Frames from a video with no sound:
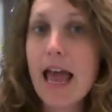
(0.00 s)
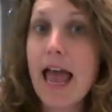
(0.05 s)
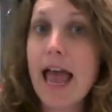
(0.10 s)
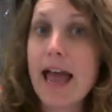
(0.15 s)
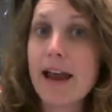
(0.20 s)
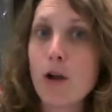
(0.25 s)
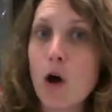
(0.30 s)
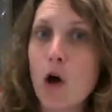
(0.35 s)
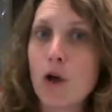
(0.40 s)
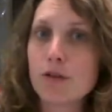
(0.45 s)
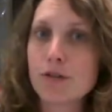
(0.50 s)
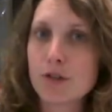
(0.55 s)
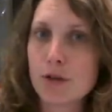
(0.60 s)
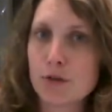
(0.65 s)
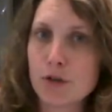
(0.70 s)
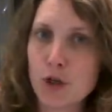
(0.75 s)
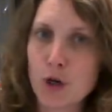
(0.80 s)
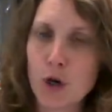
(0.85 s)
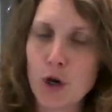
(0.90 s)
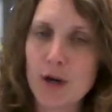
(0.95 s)
and
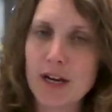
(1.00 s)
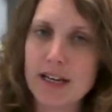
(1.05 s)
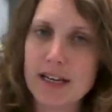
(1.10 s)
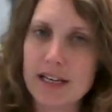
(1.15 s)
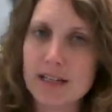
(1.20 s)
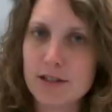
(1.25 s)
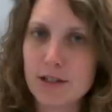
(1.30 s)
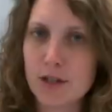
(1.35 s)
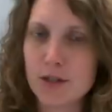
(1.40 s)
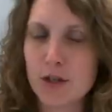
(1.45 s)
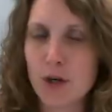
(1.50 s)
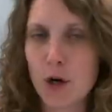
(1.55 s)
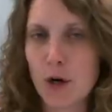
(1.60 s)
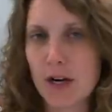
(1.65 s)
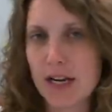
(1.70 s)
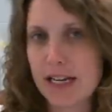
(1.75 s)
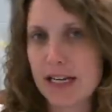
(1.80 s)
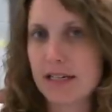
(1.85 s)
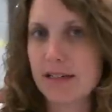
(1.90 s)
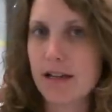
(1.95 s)
also turn it in to
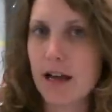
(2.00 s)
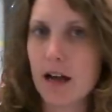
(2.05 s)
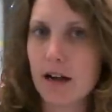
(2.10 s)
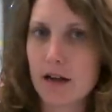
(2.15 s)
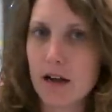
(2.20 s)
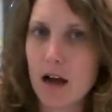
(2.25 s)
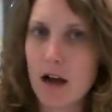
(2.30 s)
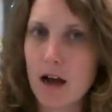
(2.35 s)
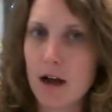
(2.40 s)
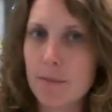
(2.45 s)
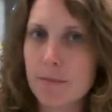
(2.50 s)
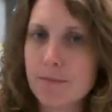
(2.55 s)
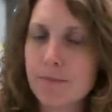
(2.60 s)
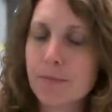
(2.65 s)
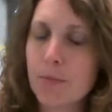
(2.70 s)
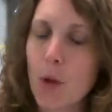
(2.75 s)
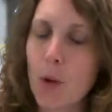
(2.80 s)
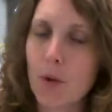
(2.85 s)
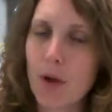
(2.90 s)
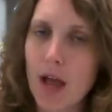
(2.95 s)
turnitin.com,
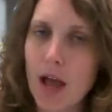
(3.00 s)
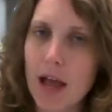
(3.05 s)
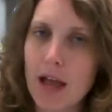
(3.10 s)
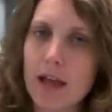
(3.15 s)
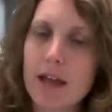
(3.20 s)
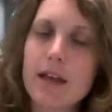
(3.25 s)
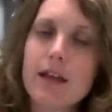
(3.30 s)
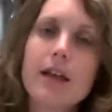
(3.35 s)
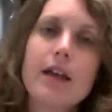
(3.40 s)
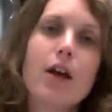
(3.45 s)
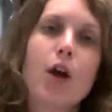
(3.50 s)
okay?